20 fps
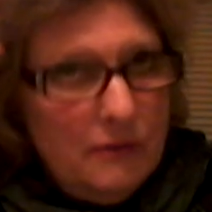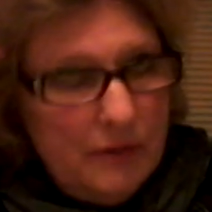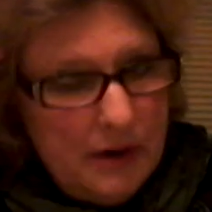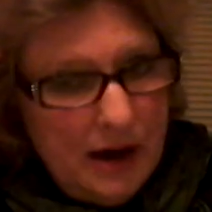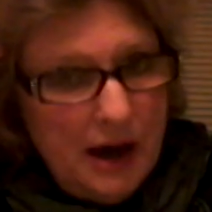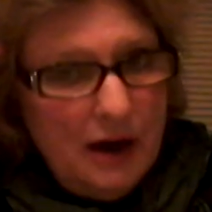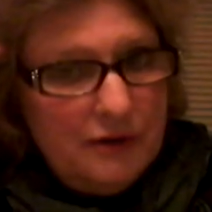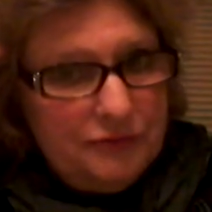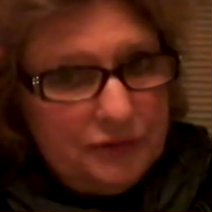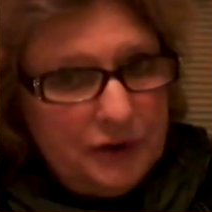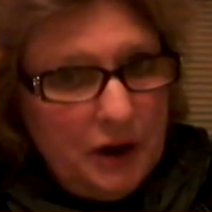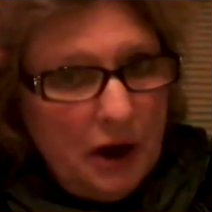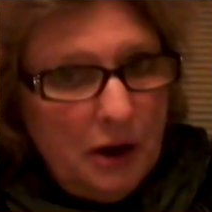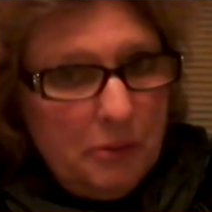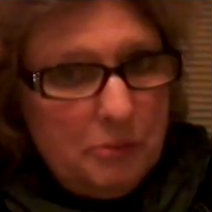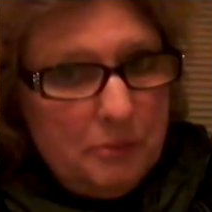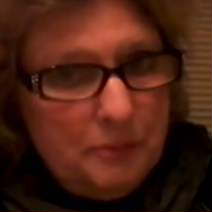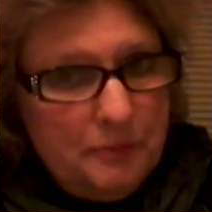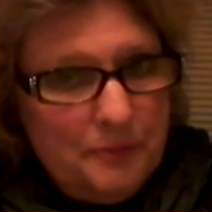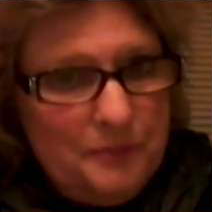effed
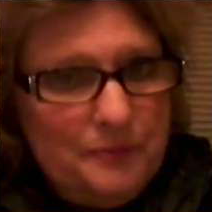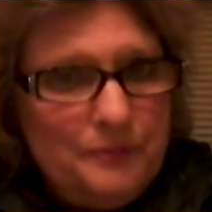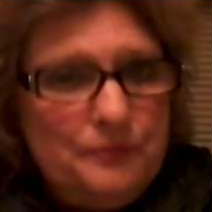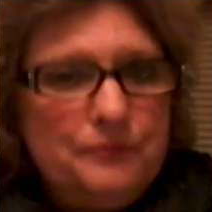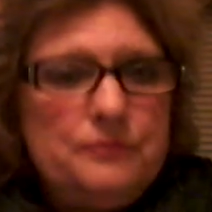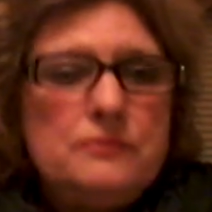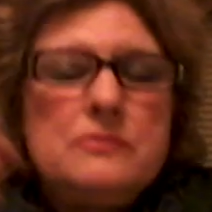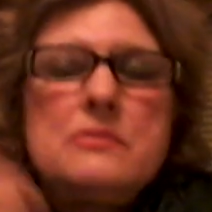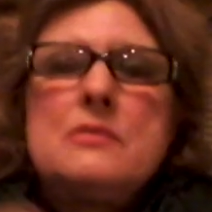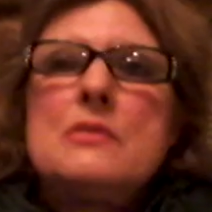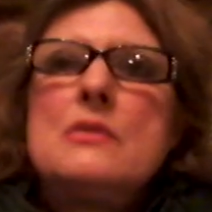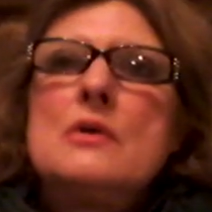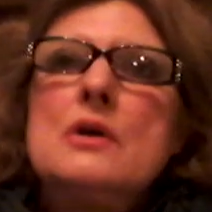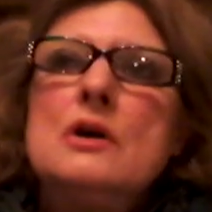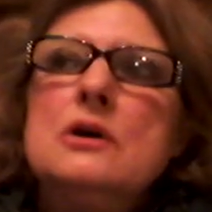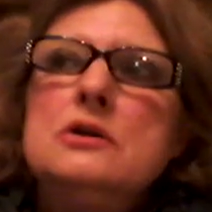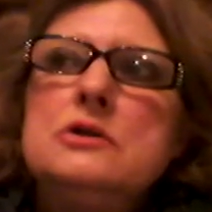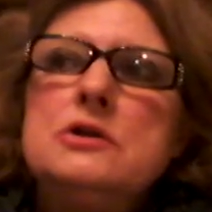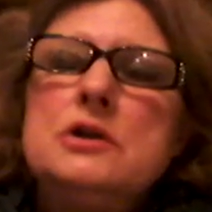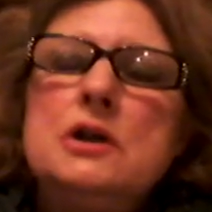up
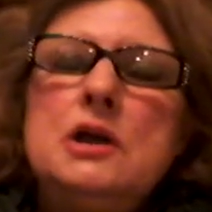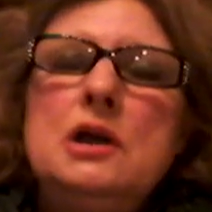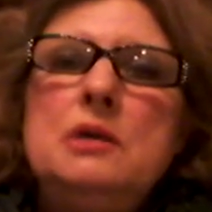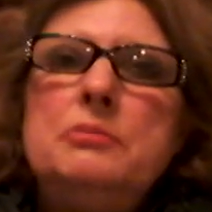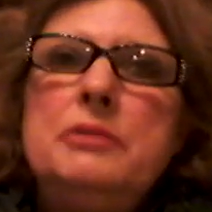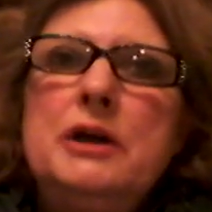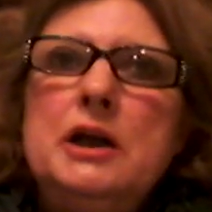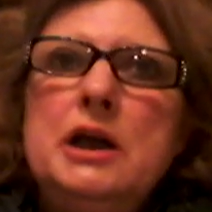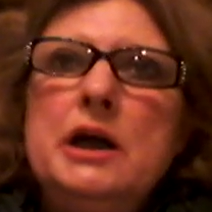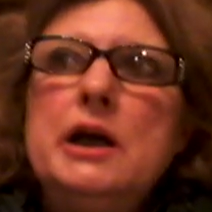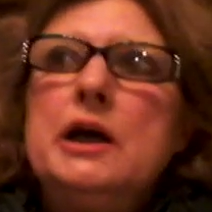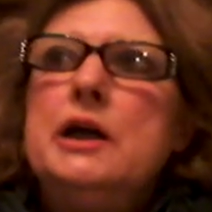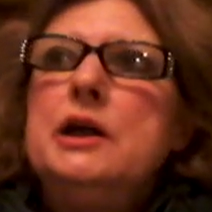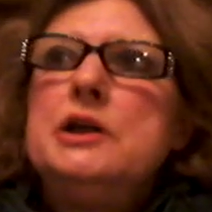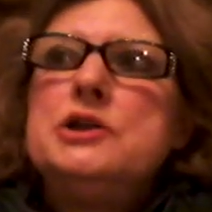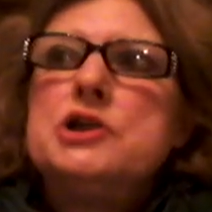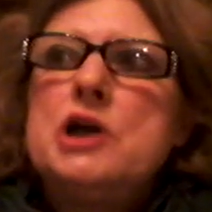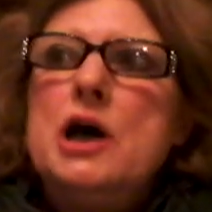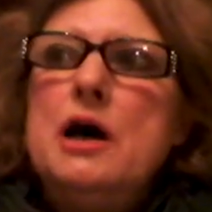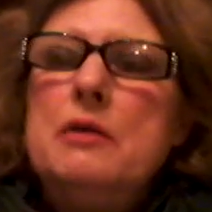to keep any kind of
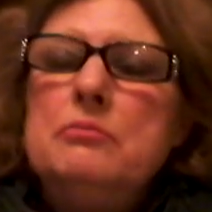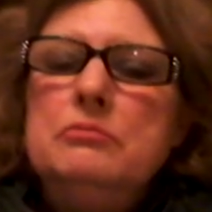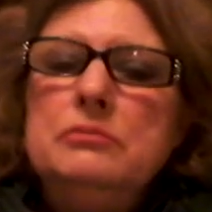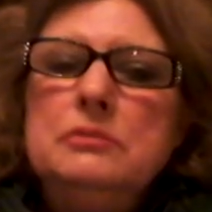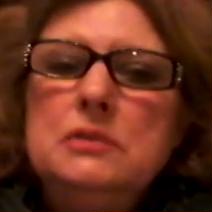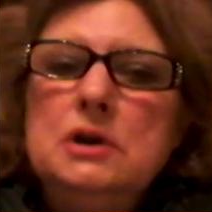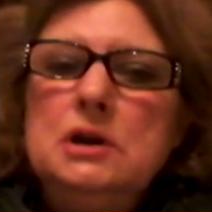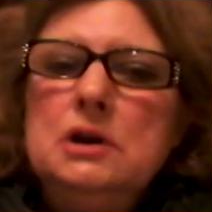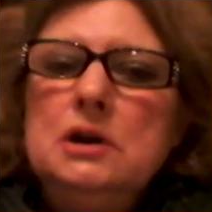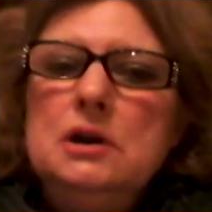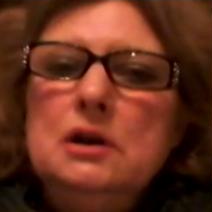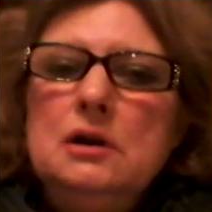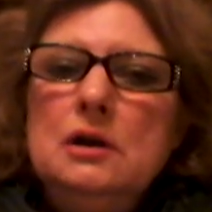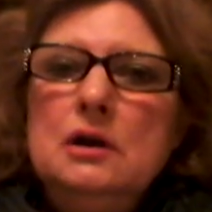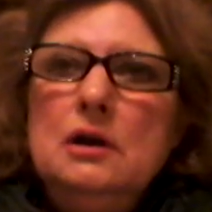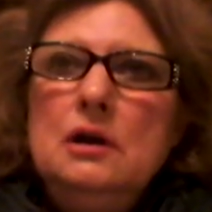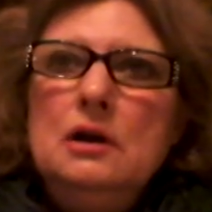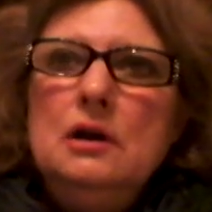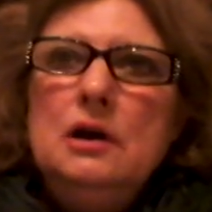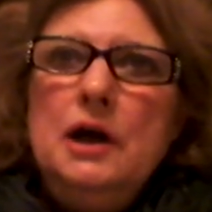job.
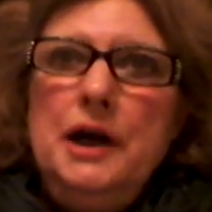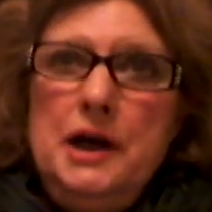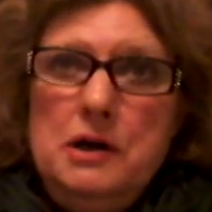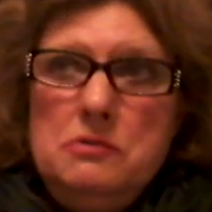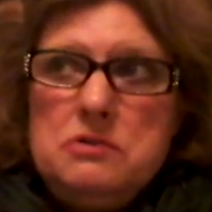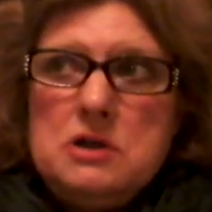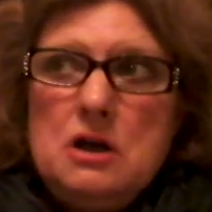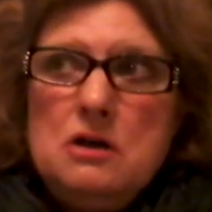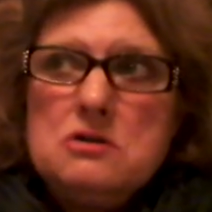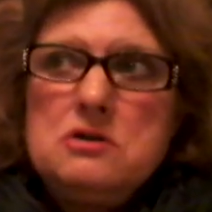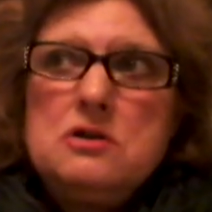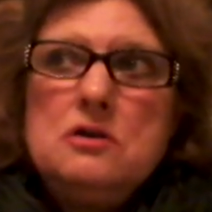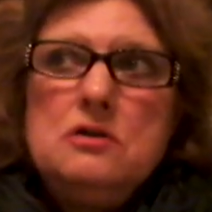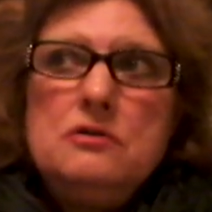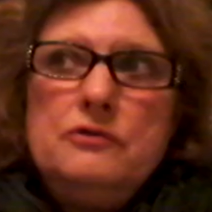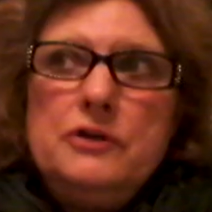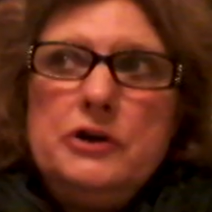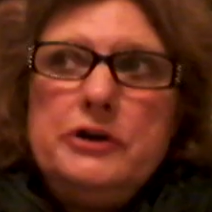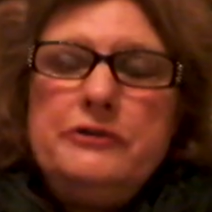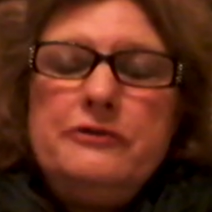And he was also
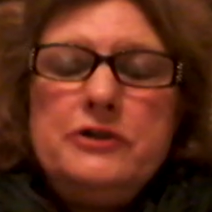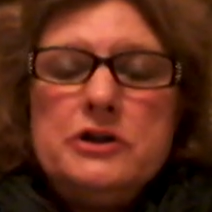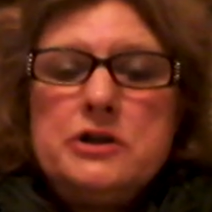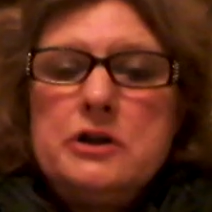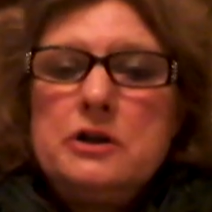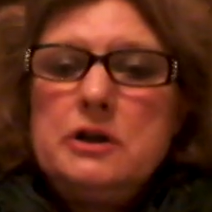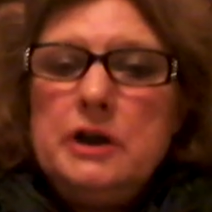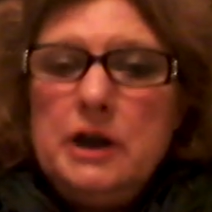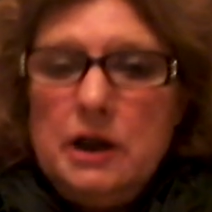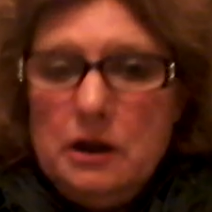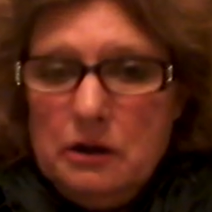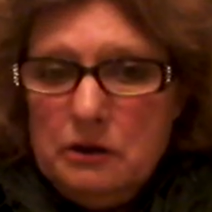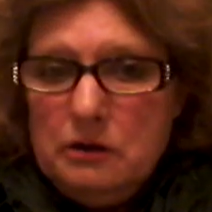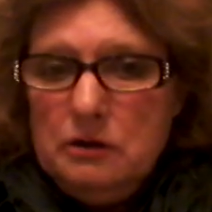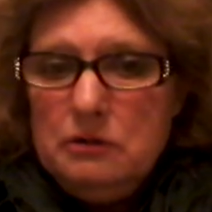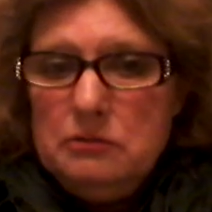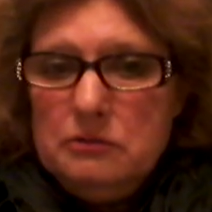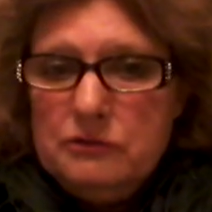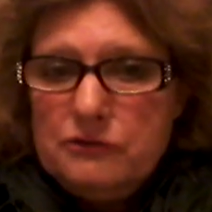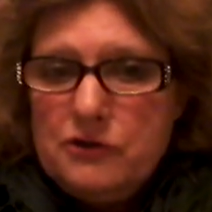very physically ill
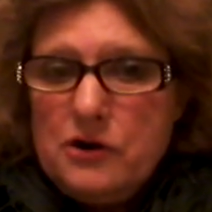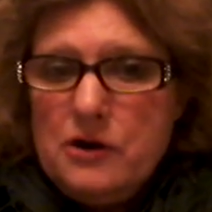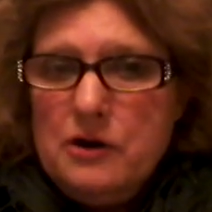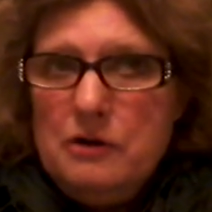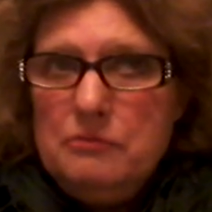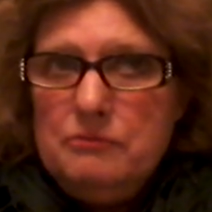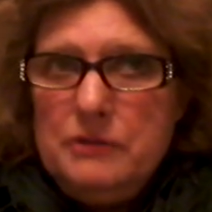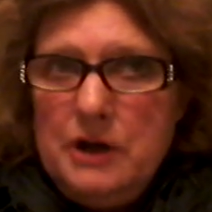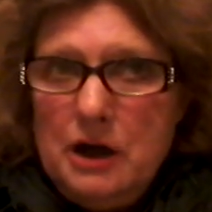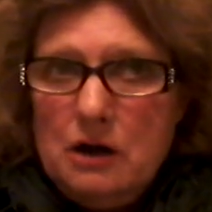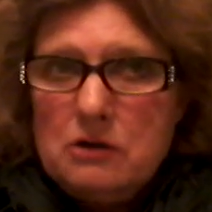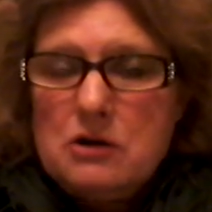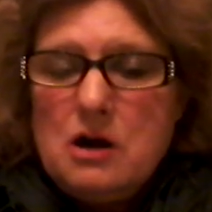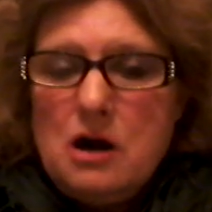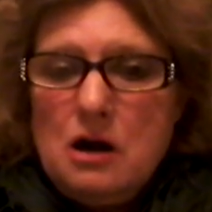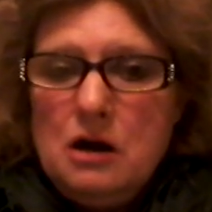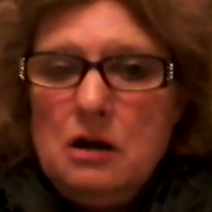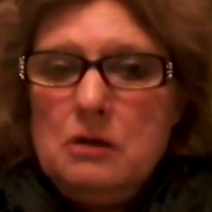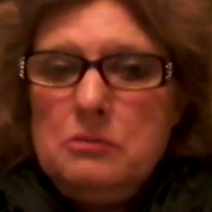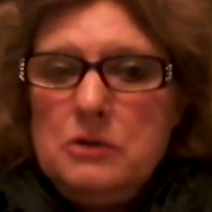from the
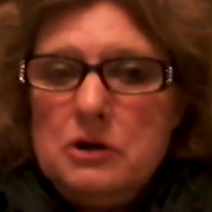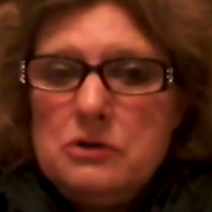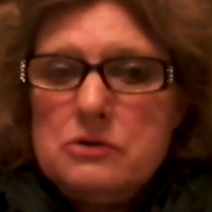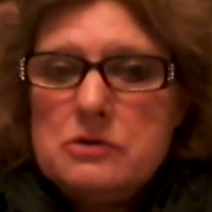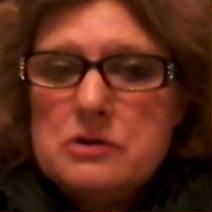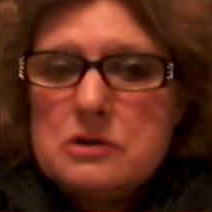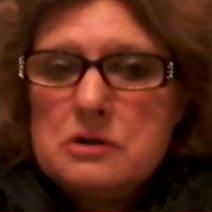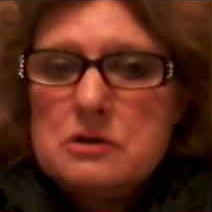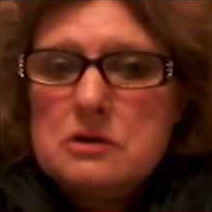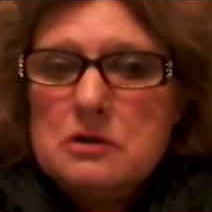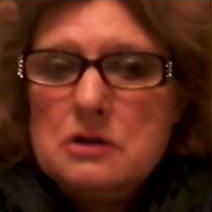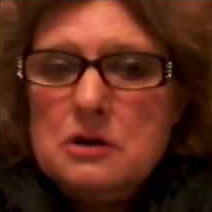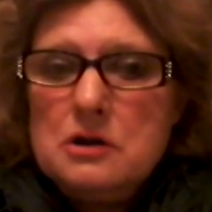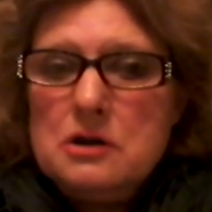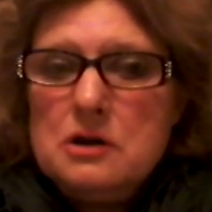alcohol abuse.